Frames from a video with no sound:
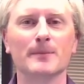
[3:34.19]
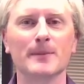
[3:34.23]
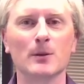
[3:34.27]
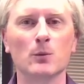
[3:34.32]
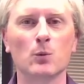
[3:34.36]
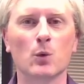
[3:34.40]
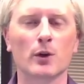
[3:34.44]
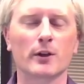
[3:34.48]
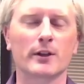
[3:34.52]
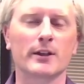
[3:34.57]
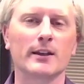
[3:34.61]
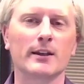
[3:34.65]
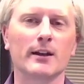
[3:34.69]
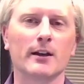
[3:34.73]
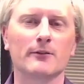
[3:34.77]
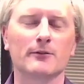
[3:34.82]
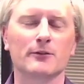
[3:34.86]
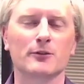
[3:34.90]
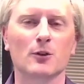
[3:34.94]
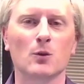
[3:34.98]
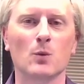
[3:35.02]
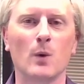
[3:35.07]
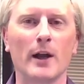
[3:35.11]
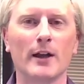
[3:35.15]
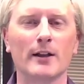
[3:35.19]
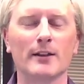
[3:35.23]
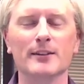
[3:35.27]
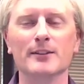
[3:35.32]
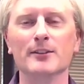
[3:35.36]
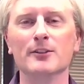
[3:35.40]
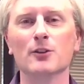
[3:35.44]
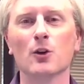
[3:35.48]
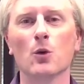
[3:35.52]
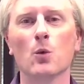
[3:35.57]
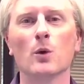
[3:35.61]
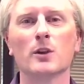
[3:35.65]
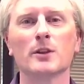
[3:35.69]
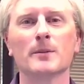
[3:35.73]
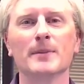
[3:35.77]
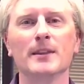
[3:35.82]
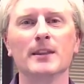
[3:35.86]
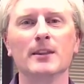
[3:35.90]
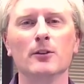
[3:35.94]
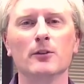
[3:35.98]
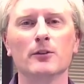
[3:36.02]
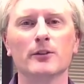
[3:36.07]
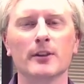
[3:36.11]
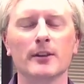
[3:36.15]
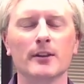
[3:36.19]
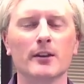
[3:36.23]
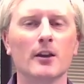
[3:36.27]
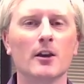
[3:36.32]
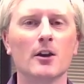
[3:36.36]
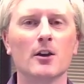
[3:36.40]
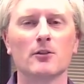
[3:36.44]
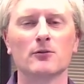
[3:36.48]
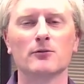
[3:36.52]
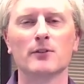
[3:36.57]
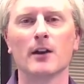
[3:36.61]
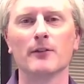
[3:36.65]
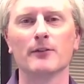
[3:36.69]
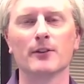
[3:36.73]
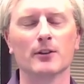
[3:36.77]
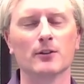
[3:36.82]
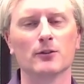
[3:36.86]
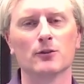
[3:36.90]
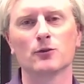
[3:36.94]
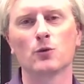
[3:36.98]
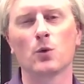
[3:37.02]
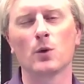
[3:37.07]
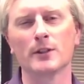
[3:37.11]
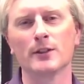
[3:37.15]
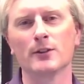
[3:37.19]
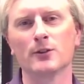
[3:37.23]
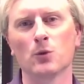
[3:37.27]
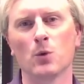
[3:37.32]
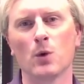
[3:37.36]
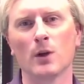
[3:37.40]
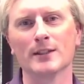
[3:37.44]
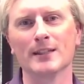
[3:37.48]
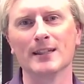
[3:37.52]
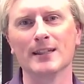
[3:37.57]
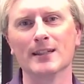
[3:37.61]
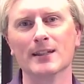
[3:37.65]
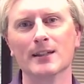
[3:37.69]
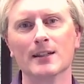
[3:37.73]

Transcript: to be working on for a while and you don't want to be using Revit 2020